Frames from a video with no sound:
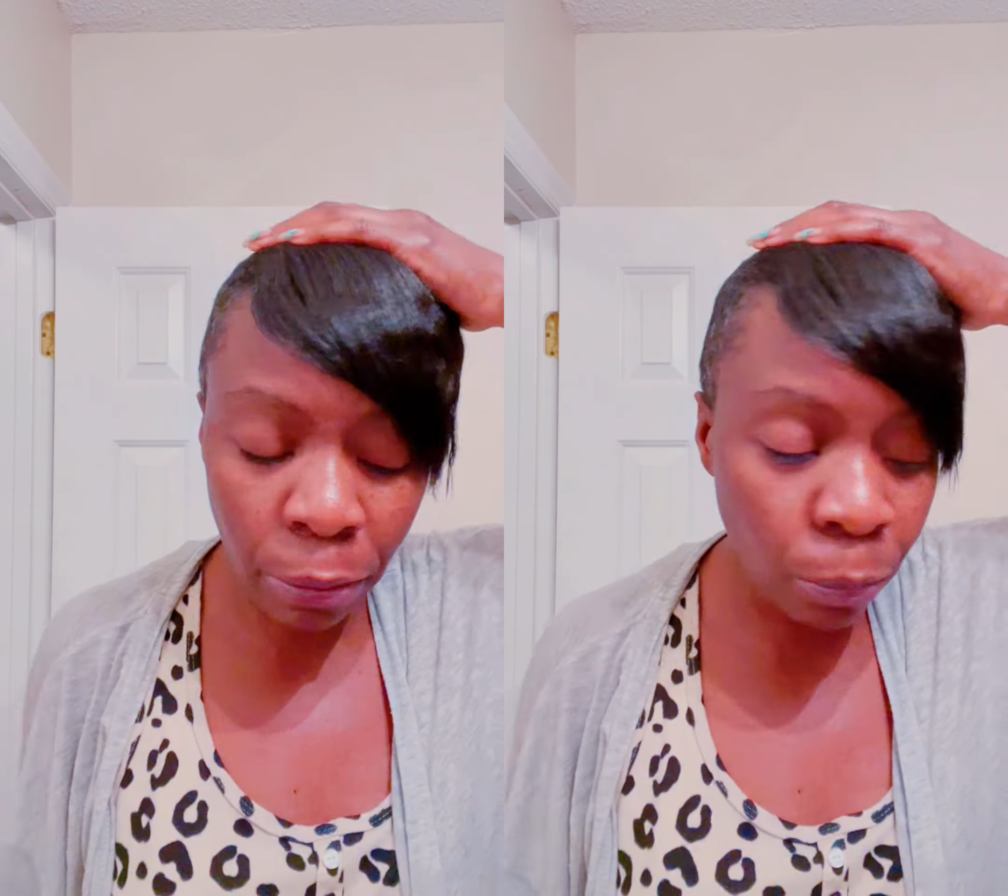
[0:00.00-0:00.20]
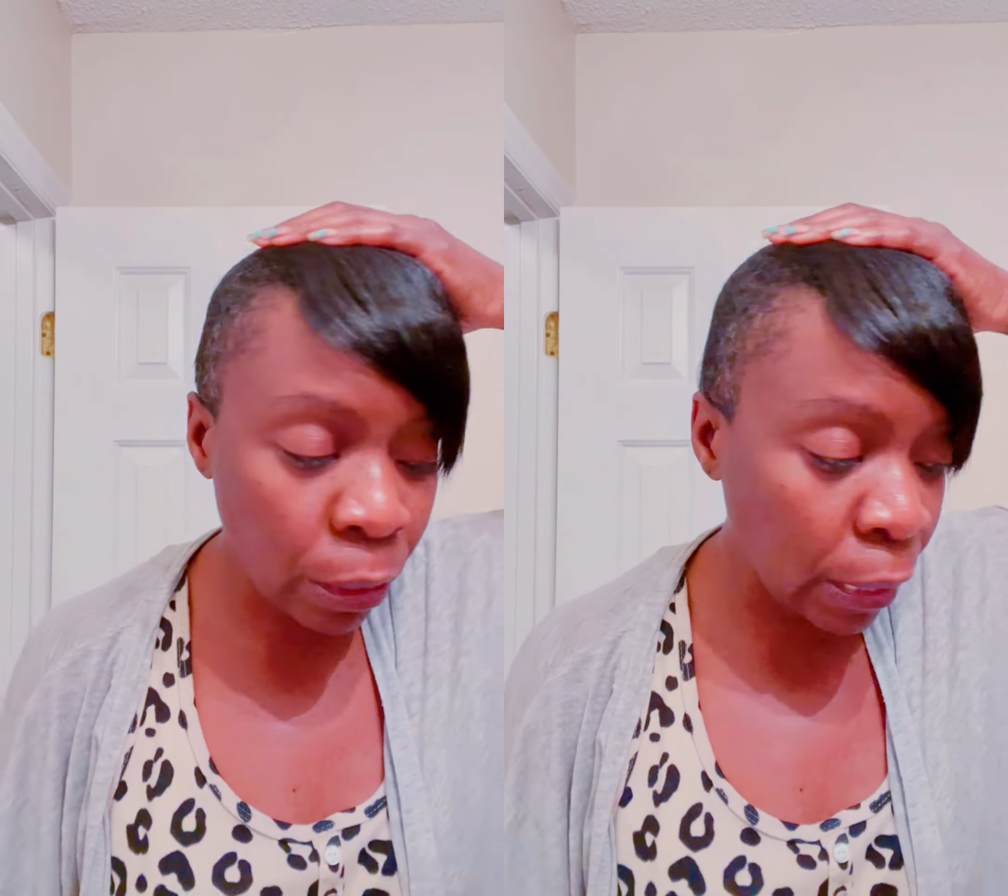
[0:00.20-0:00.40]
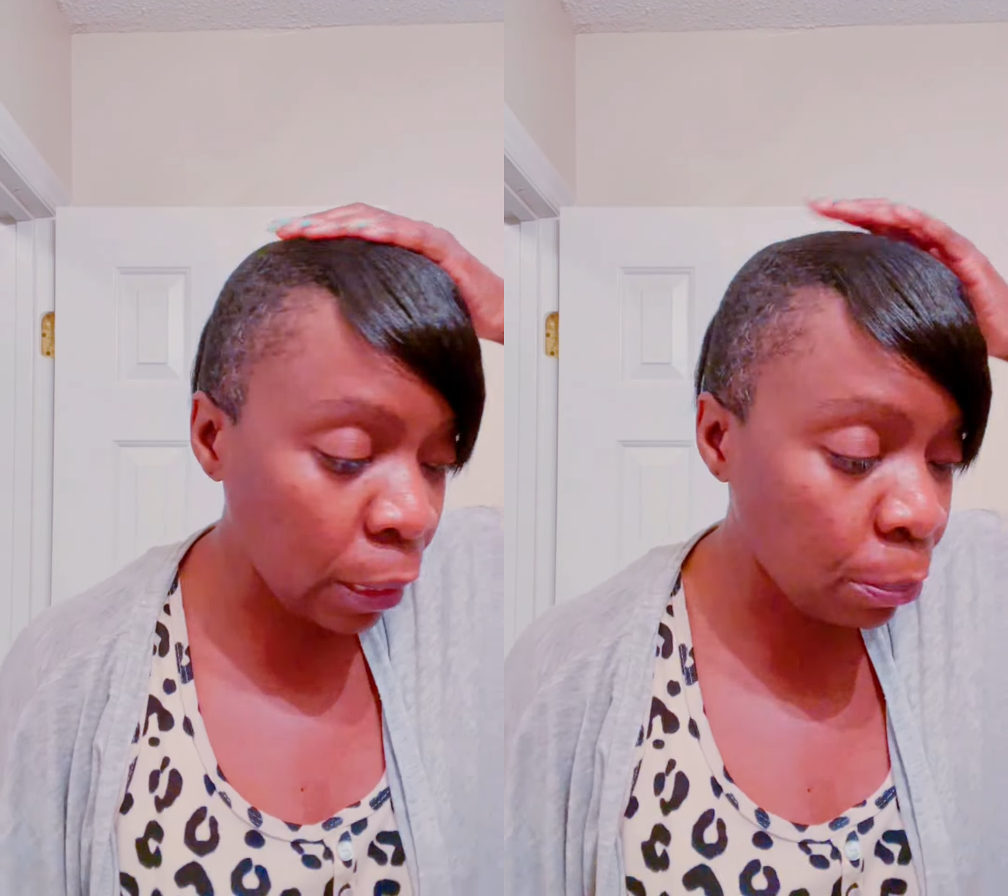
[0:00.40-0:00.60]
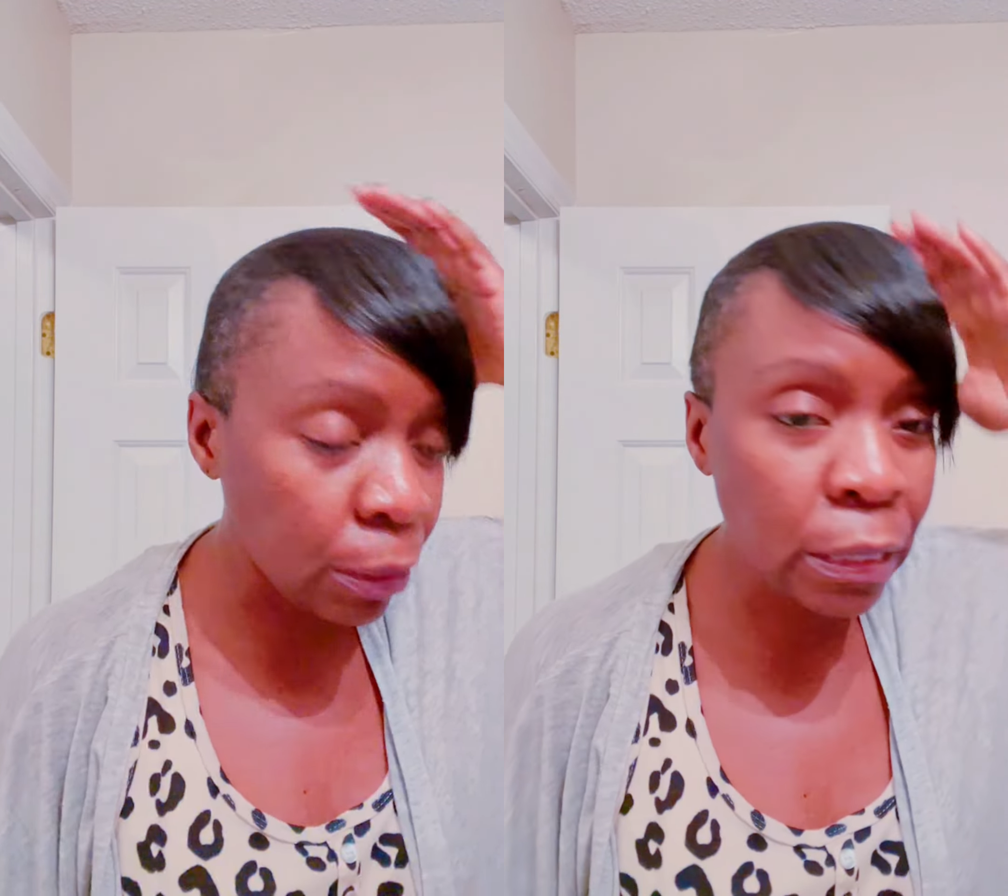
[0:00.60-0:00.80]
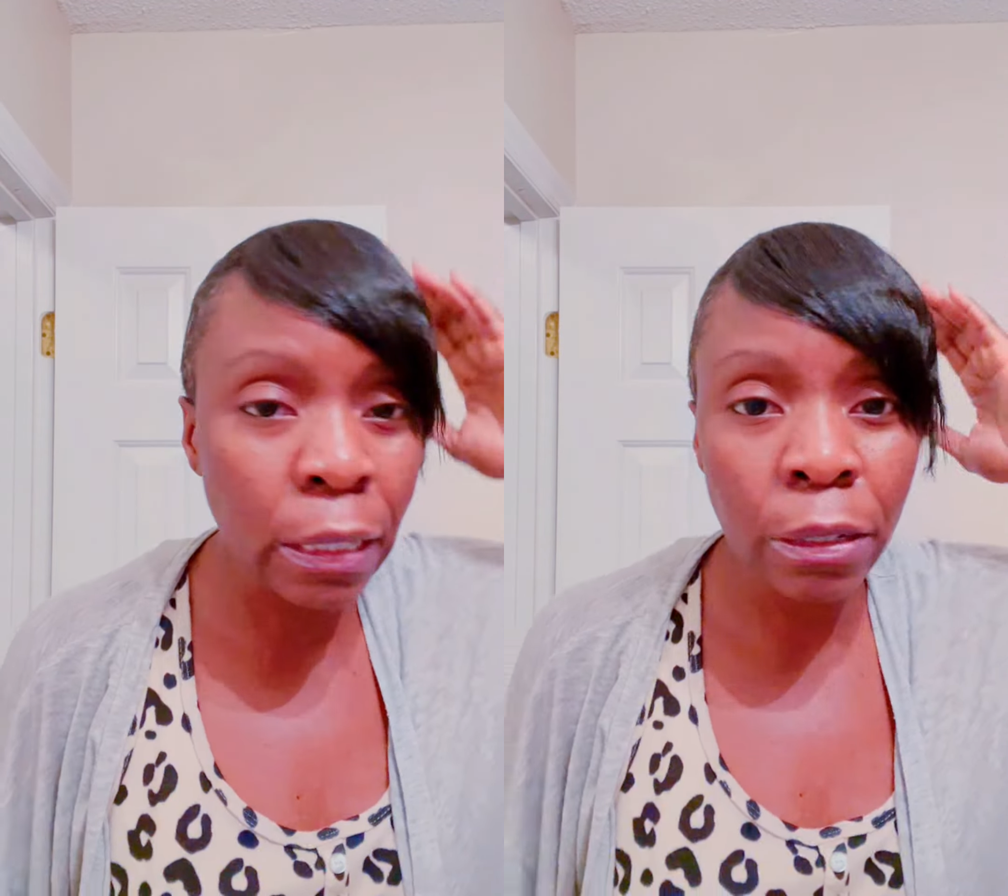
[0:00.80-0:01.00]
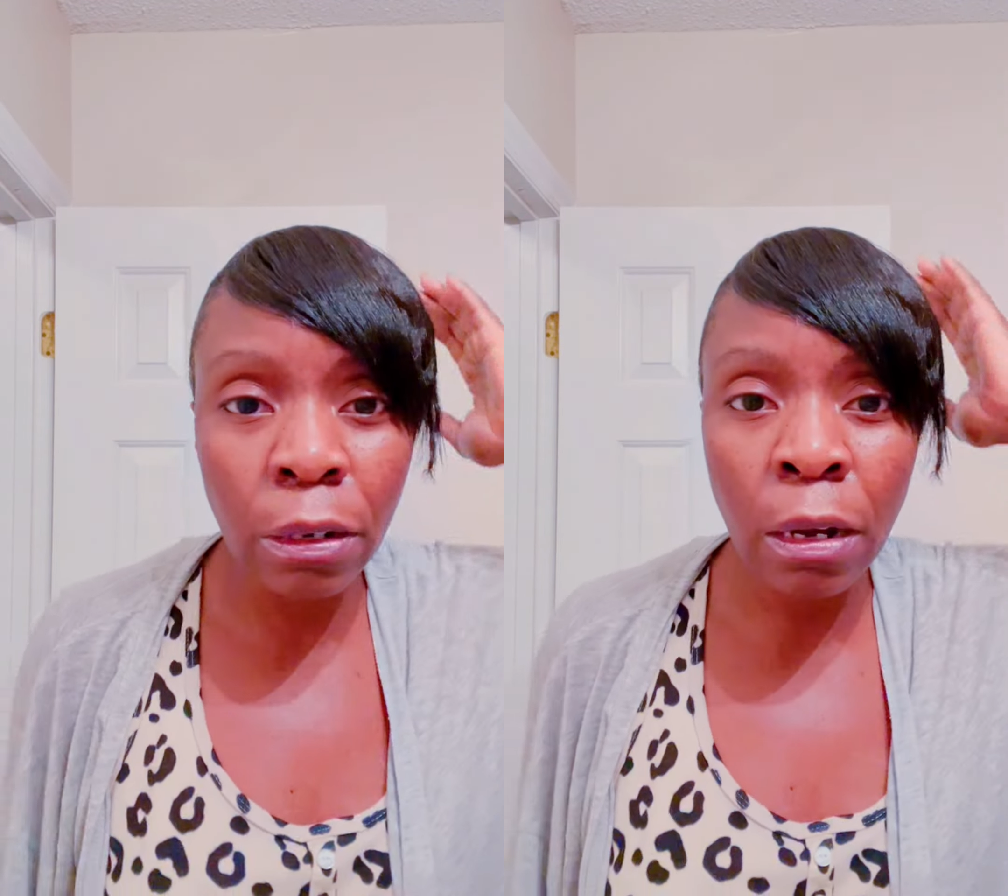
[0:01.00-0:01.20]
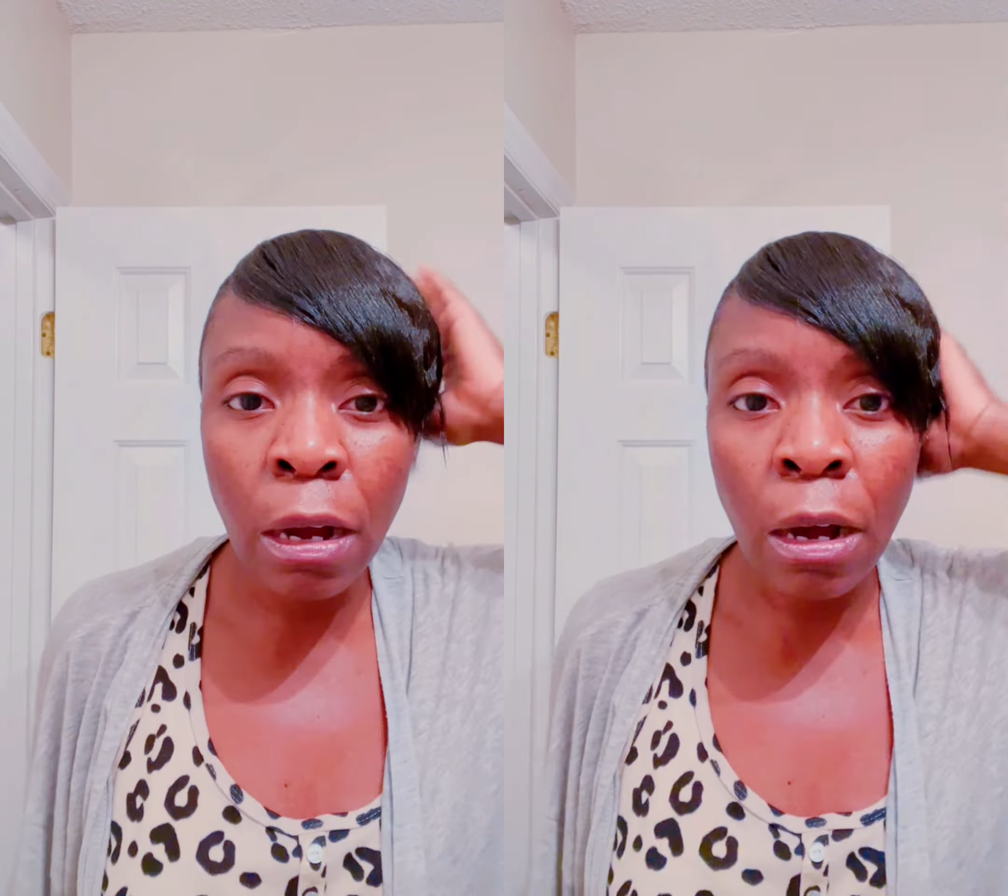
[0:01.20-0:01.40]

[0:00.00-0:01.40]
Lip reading: with a heat protector